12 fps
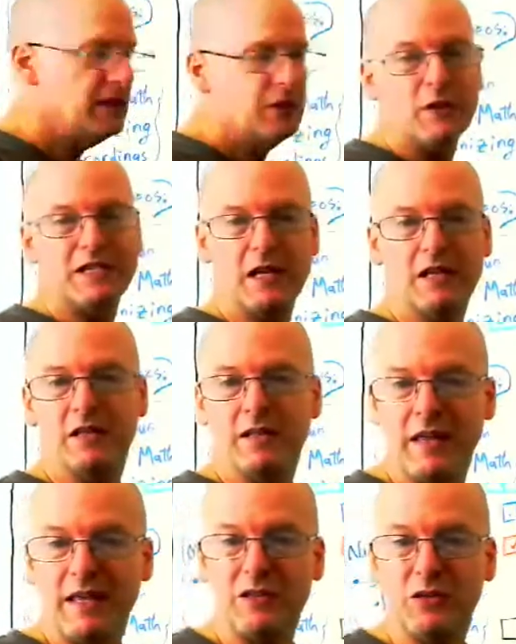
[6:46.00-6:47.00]
that we
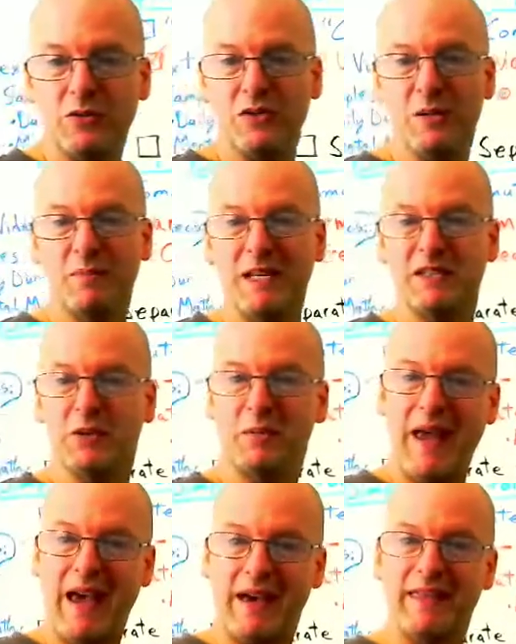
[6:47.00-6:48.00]
then do some mental
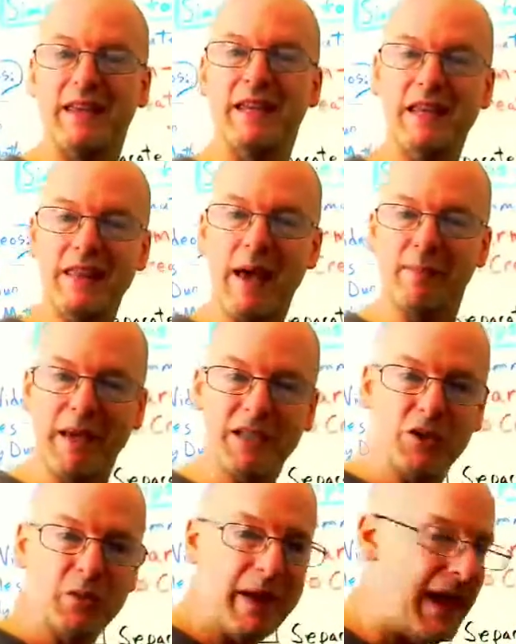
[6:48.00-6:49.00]
math. And in that
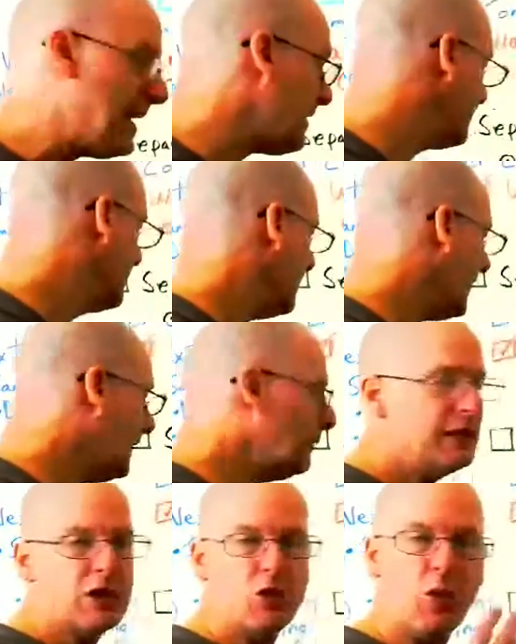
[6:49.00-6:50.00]
mental math, I
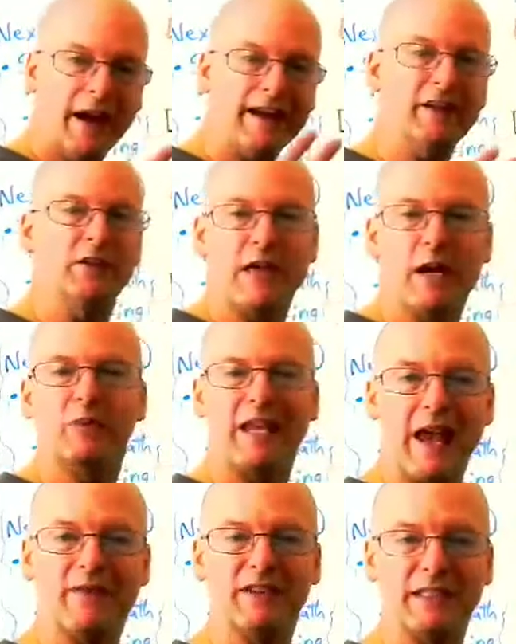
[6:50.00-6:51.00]
required that we
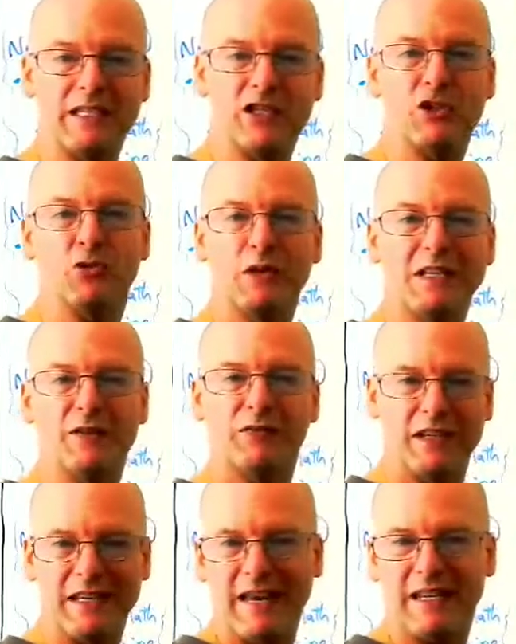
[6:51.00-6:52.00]
have at least 3
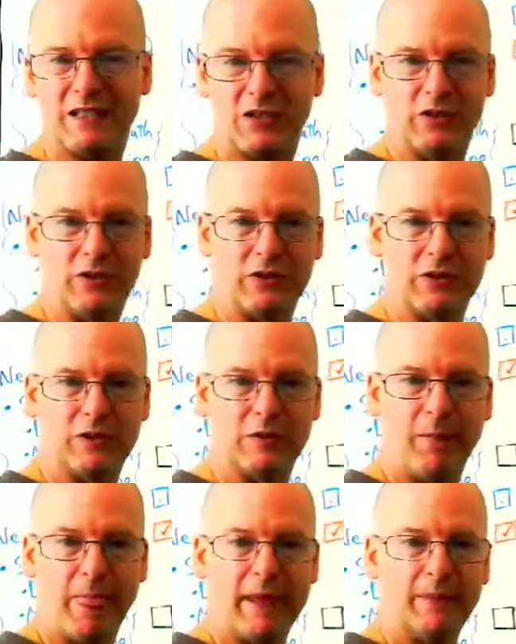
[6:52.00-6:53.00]
different answers.
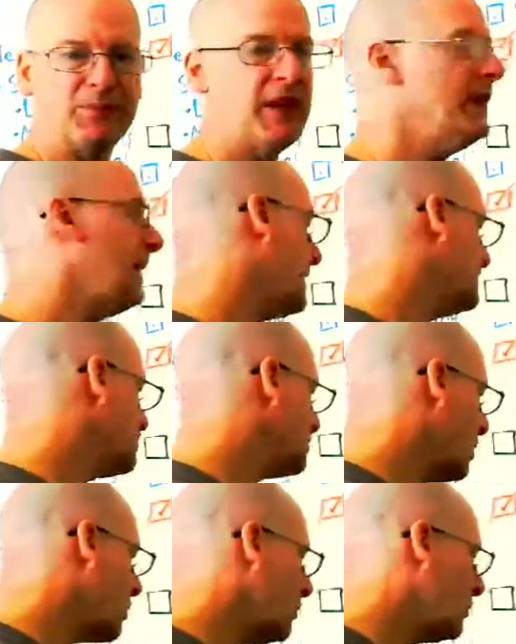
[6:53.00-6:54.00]
And
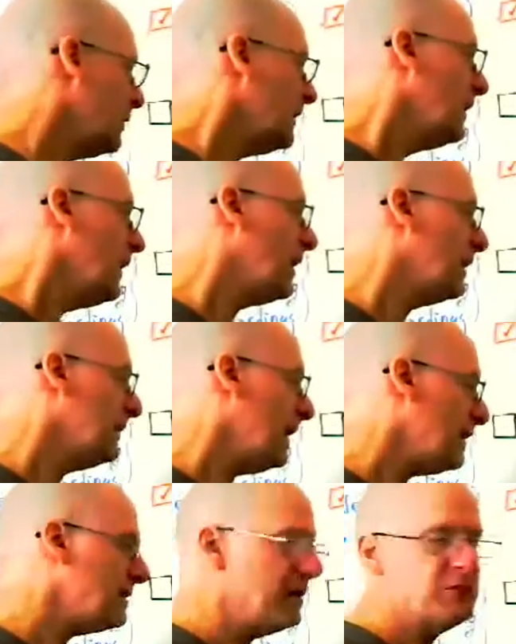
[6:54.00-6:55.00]
so a
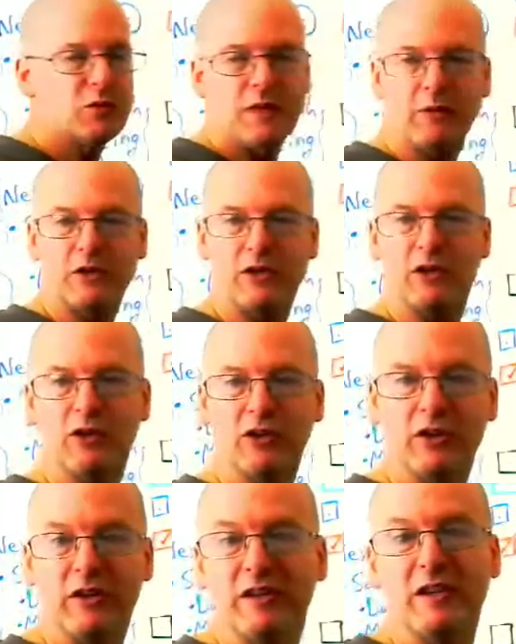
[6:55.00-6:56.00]
lot of times when that would
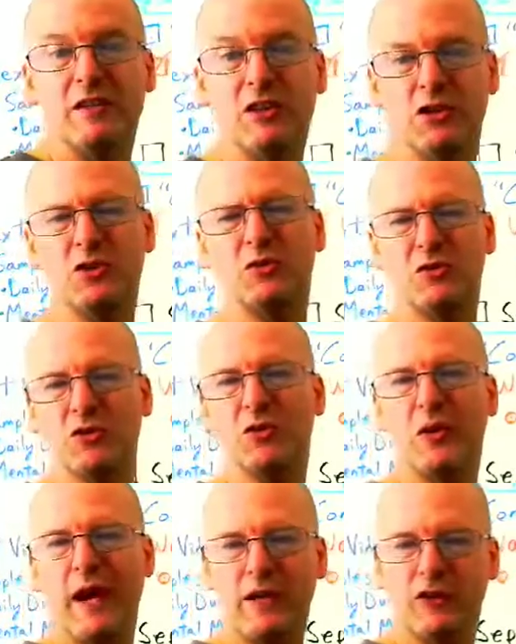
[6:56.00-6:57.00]
occur, the students
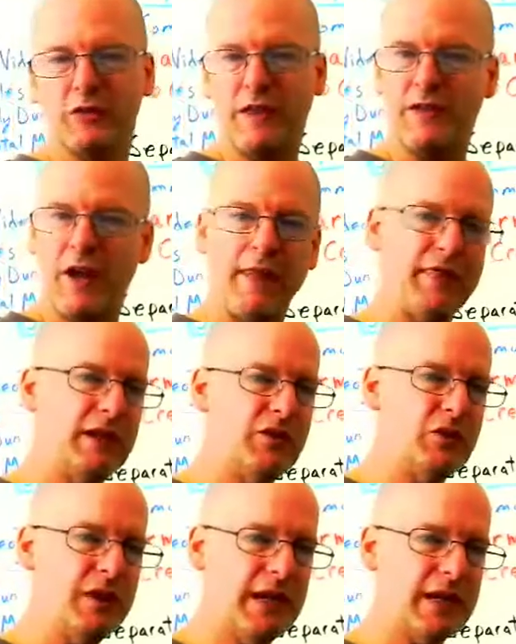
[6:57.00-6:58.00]
who actually thought they
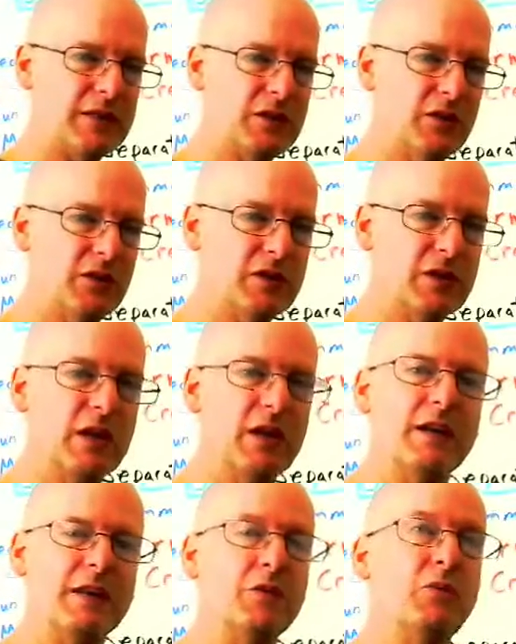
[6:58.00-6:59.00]
knew the answers
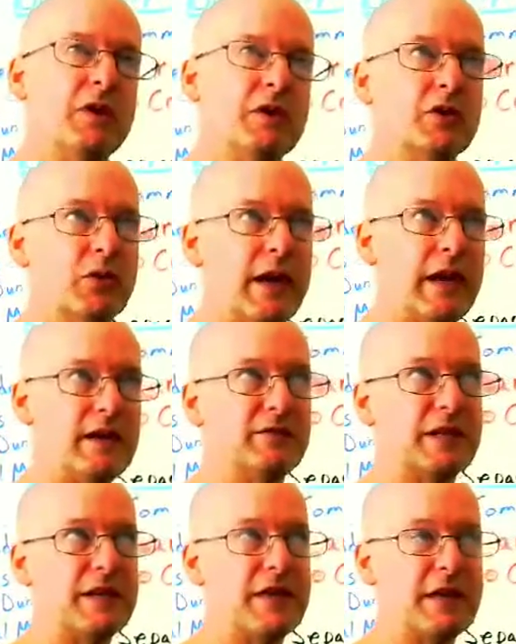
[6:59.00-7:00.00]
then would
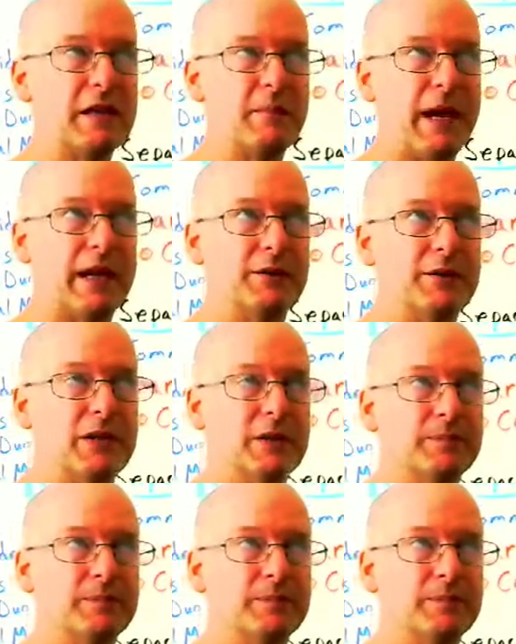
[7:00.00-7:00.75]
creatively think about,